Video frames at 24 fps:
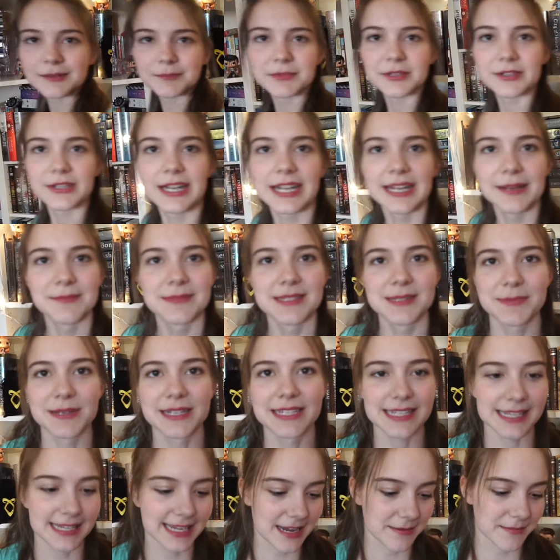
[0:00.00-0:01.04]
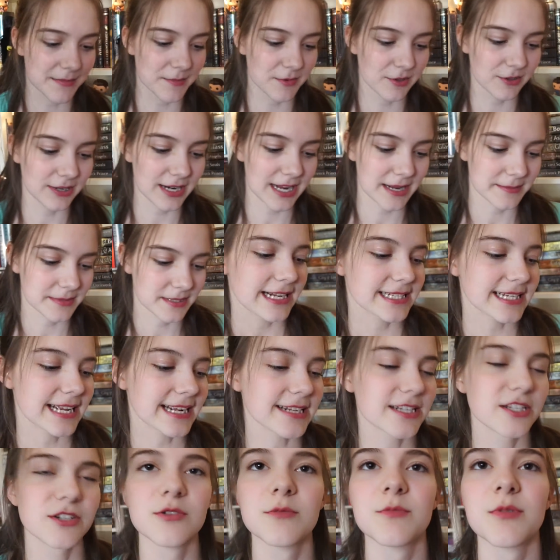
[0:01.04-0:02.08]
up their names because I can't remember their names. I decided
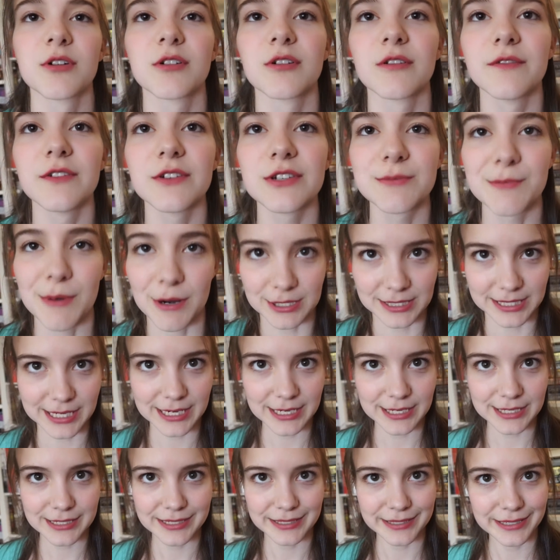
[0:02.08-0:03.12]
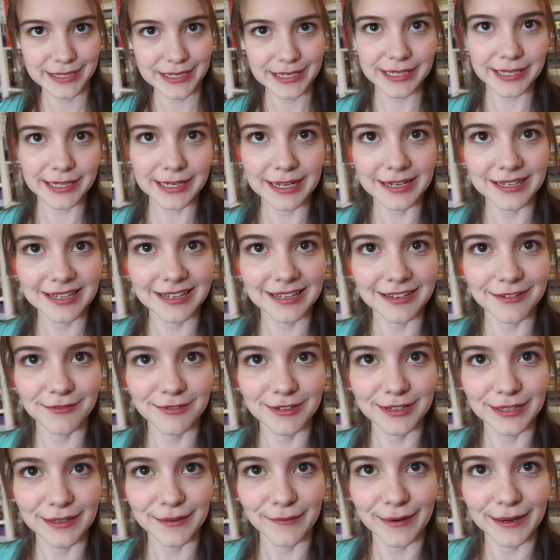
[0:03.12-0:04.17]
to do a book review spontaneously, and I didn't
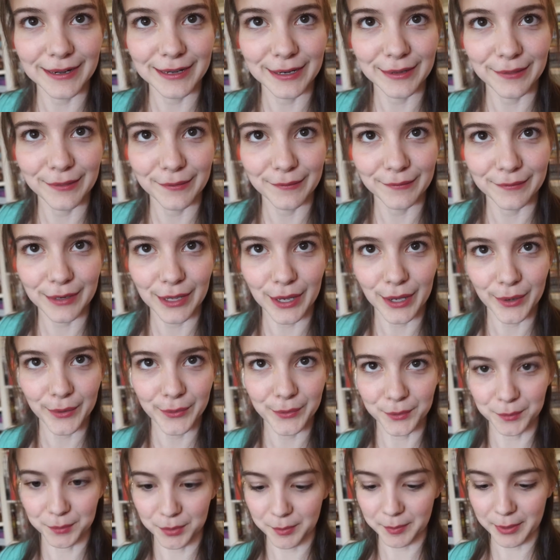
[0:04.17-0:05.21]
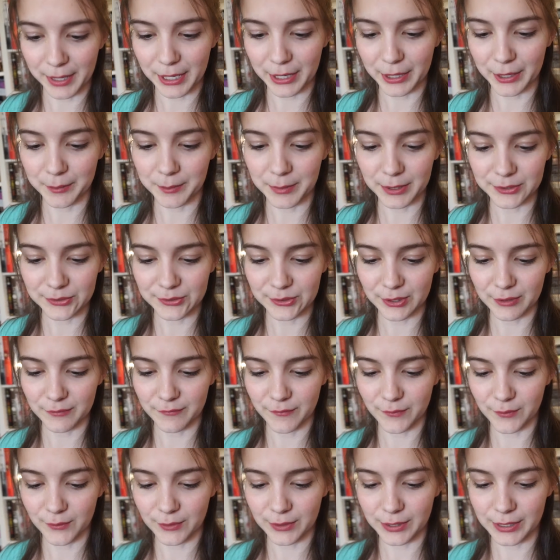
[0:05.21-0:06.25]
really write anything down or prepare myself
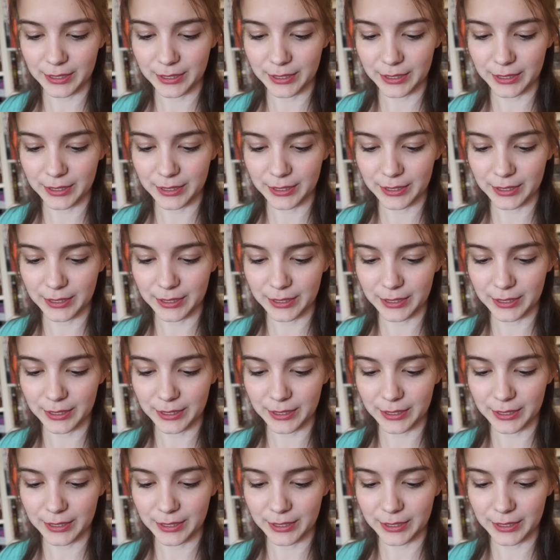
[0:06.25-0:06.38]
for